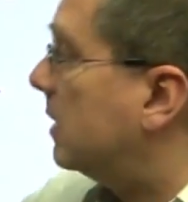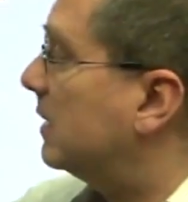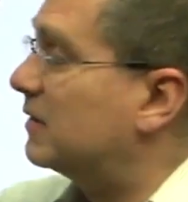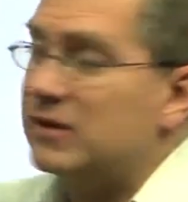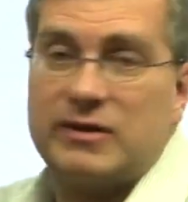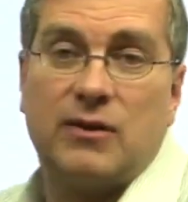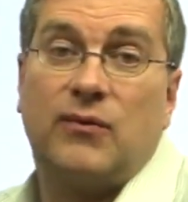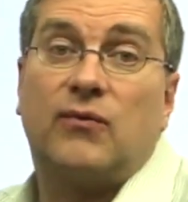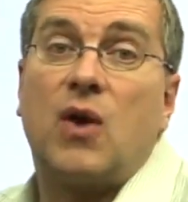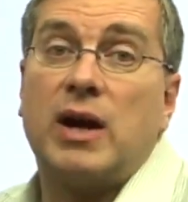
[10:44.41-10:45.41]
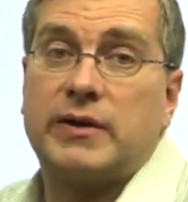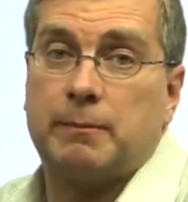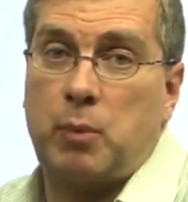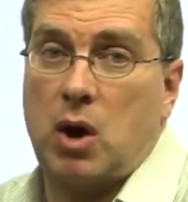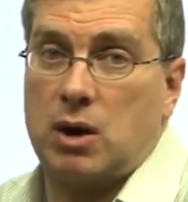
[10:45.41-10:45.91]
this is the
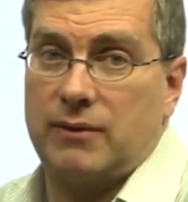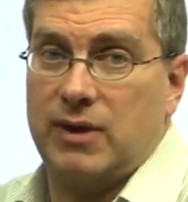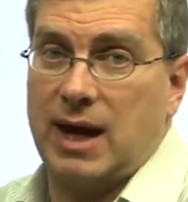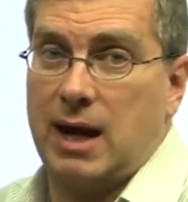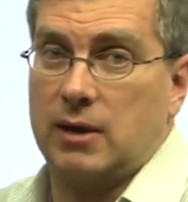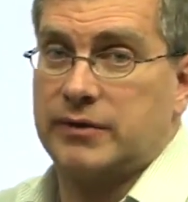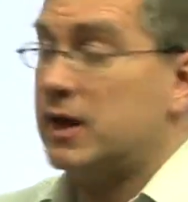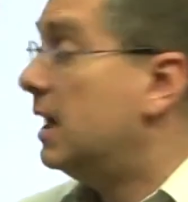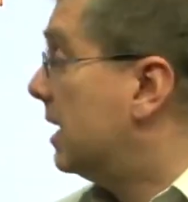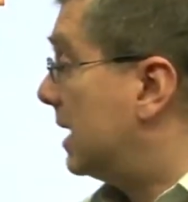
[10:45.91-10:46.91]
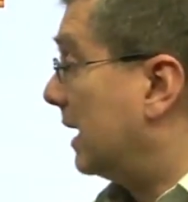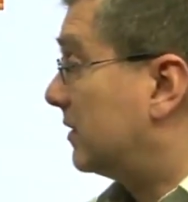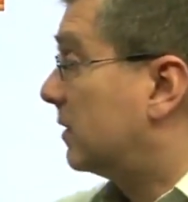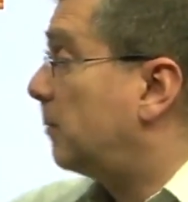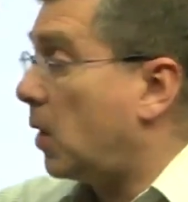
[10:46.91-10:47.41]
front part of the house.
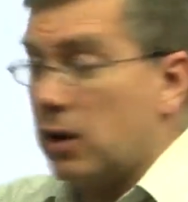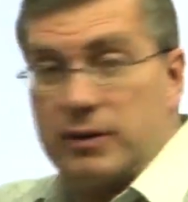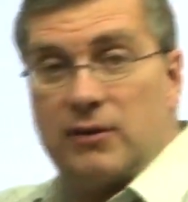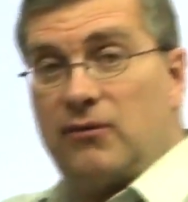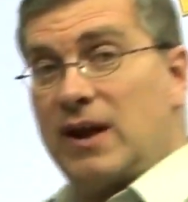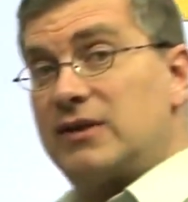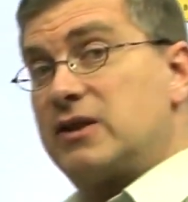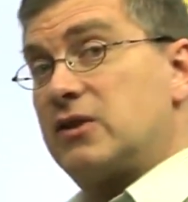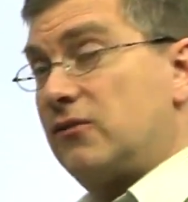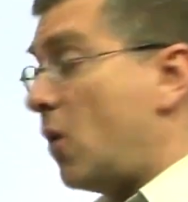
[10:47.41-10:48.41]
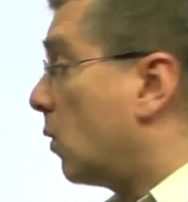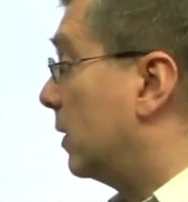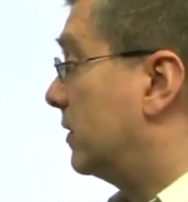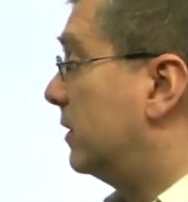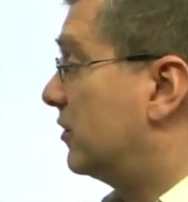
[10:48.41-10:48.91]
That's the part that faces
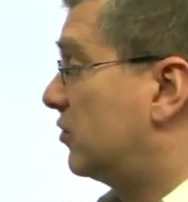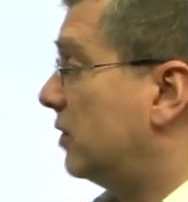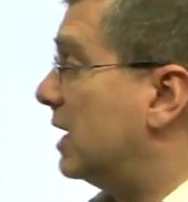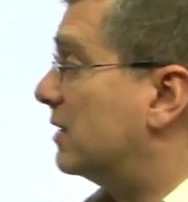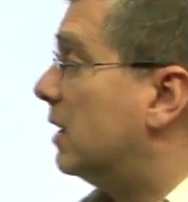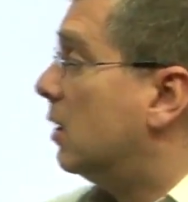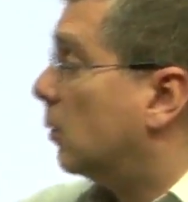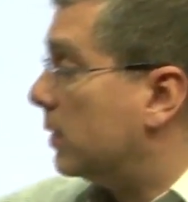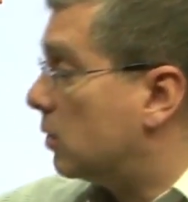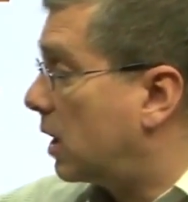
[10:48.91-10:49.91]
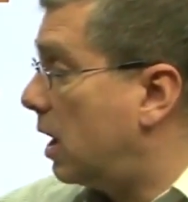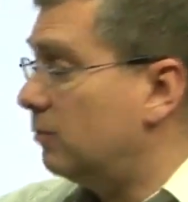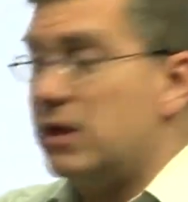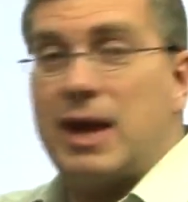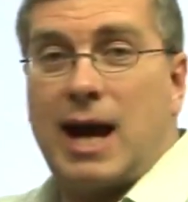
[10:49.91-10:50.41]
forward to the street. When you
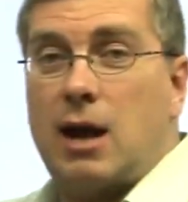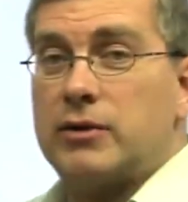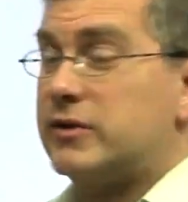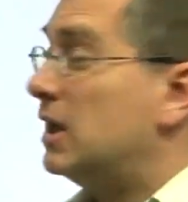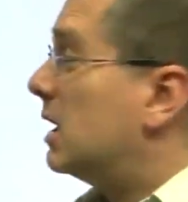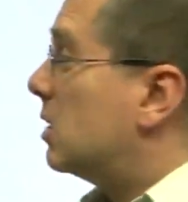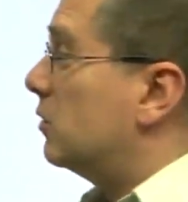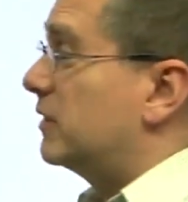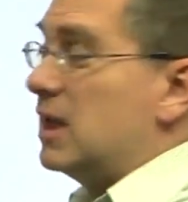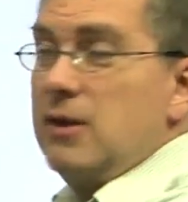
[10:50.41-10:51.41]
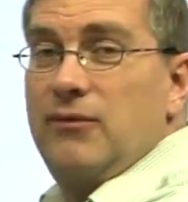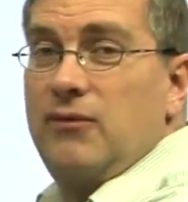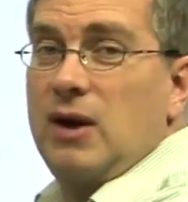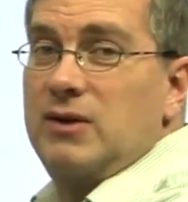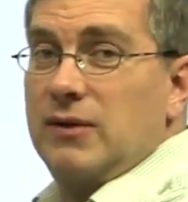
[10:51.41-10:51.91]
come to the house, you see the
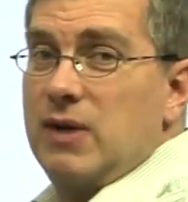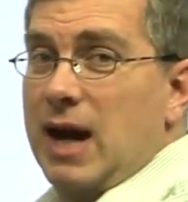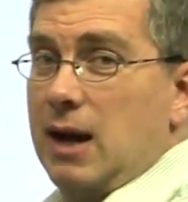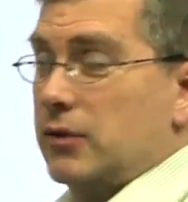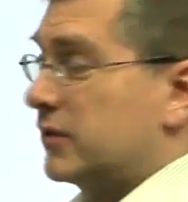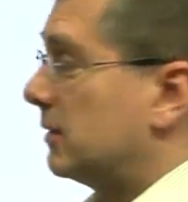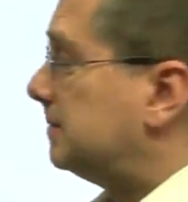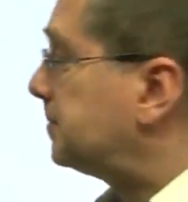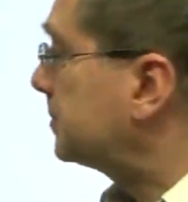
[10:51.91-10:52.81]
front of the house.